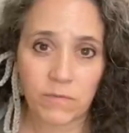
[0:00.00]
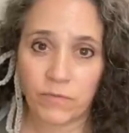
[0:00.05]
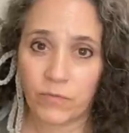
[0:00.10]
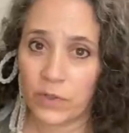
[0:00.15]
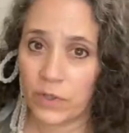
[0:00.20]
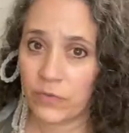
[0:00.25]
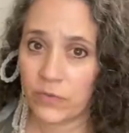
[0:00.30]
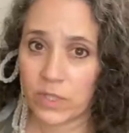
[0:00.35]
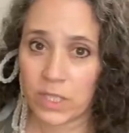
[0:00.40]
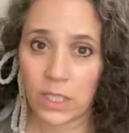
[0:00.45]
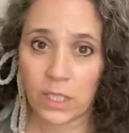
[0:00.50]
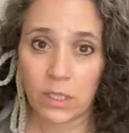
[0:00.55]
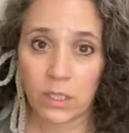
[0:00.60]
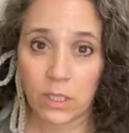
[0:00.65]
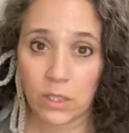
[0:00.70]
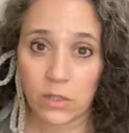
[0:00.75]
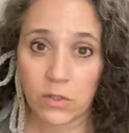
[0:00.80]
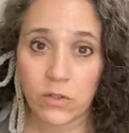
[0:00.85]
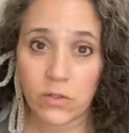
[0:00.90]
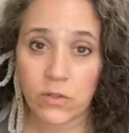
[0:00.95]
15
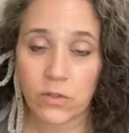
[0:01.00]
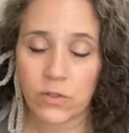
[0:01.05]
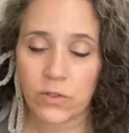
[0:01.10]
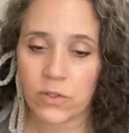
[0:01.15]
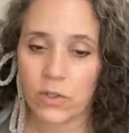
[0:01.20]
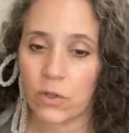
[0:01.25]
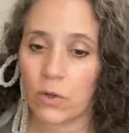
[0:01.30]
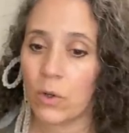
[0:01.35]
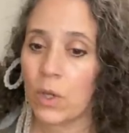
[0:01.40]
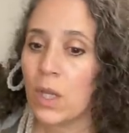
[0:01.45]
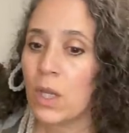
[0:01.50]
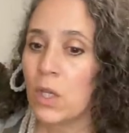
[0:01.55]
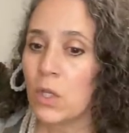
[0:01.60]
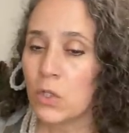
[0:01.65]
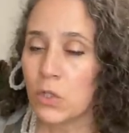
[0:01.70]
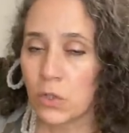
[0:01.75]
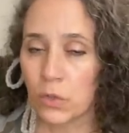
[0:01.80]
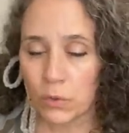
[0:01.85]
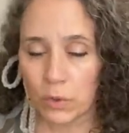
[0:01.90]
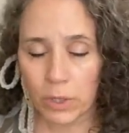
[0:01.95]
years or so,
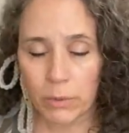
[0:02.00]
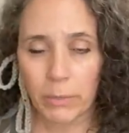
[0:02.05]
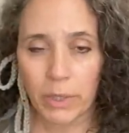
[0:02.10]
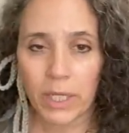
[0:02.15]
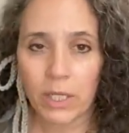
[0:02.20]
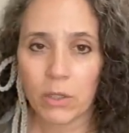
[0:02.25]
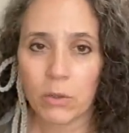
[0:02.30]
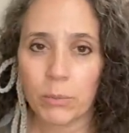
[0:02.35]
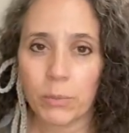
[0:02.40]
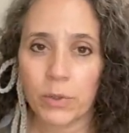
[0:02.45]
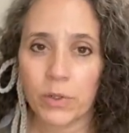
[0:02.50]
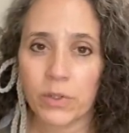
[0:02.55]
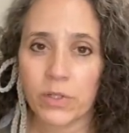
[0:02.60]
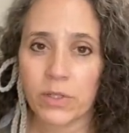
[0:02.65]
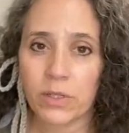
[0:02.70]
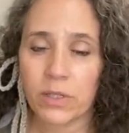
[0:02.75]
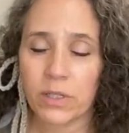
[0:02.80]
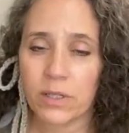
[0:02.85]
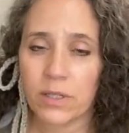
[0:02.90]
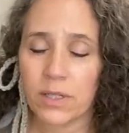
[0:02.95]
doing my own
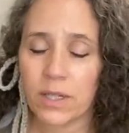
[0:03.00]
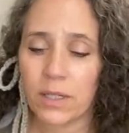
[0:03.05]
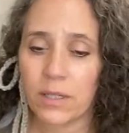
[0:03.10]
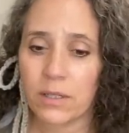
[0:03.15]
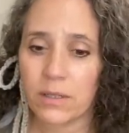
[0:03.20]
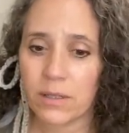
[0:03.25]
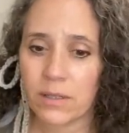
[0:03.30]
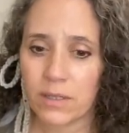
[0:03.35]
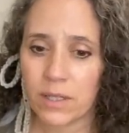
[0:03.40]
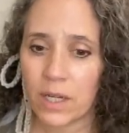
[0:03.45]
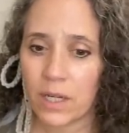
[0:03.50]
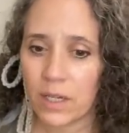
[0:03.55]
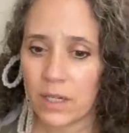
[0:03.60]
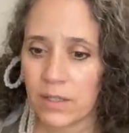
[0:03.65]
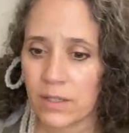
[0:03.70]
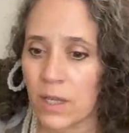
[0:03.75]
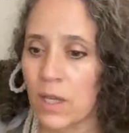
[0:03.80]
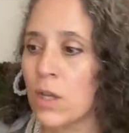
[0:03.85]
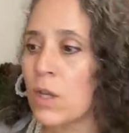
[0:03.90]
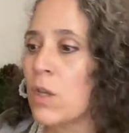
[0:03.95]
personal studies.